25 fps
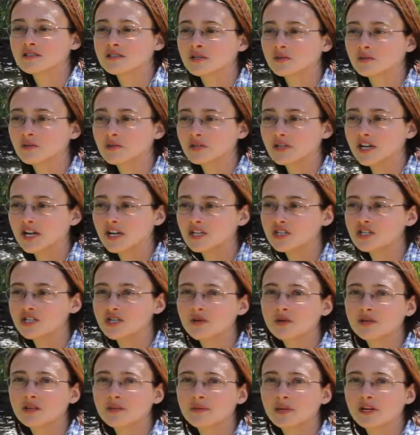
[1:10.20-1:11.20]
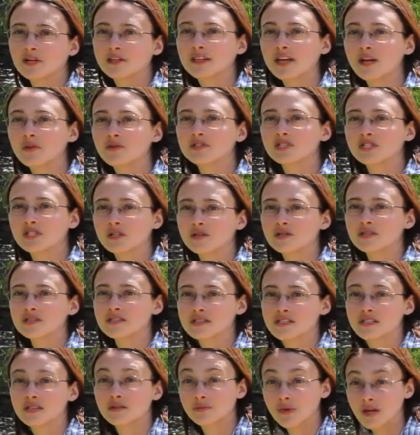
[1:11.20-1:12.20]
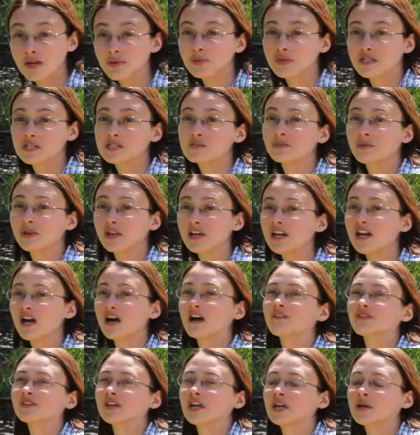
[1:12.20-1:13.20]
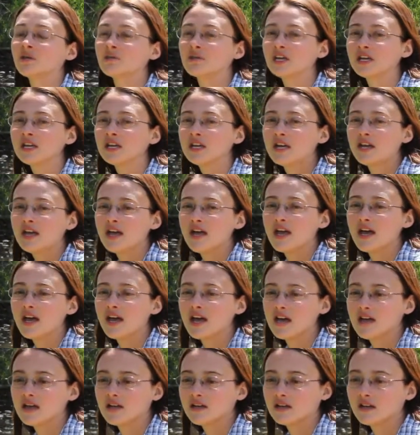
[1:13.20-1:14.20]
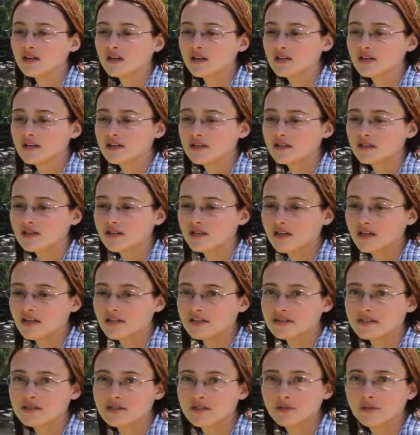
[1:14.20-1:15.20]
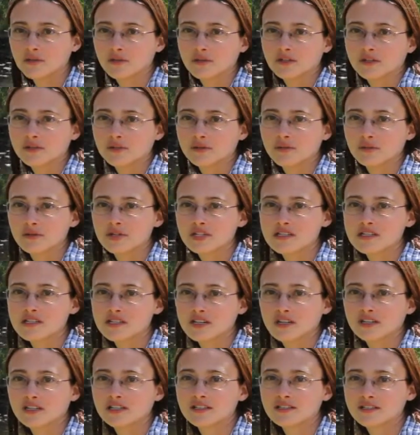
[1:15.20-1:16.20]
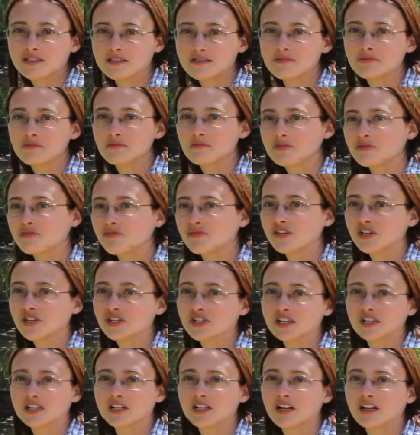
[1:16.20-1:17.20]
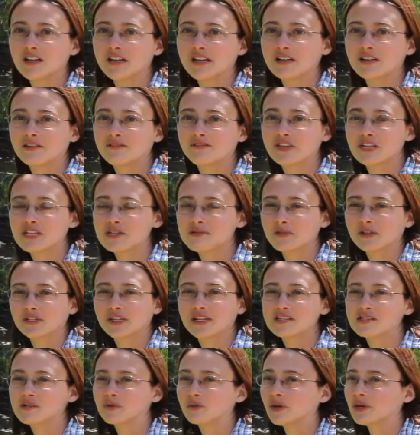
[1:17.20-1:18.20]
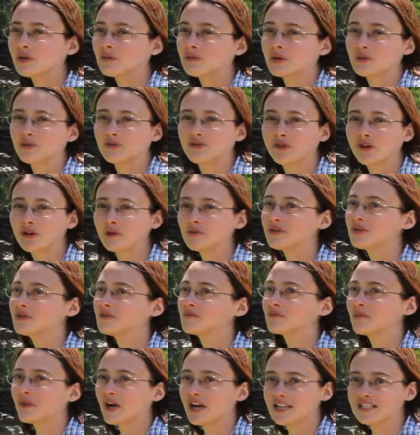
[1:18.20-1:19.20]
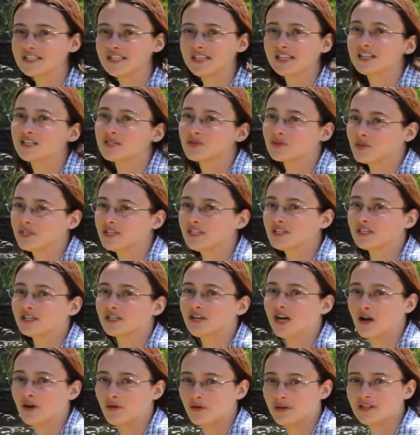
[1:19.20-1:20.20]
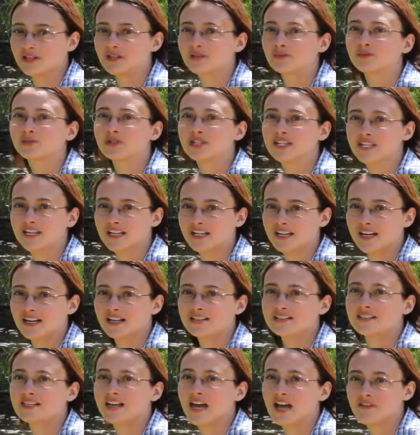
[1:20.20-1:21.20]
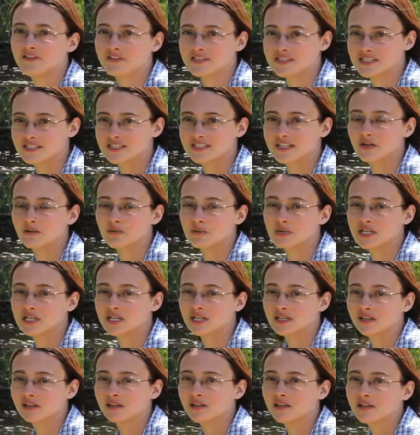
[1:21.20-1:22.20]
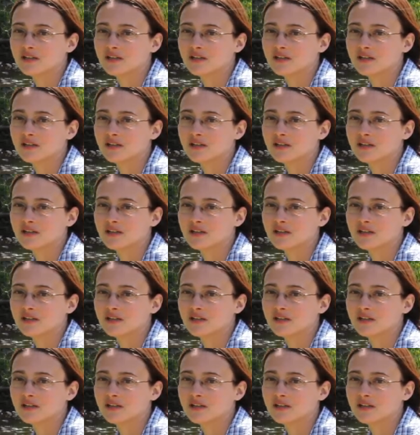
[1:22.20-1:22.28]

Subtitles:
So we were kind of joking about, we should go to see the Red Wings playoff game. And so we started figuring it all out on Facebook. I said, wait a minute, before we buy tickets, we need to go and reconnect and have a sit-down meeting.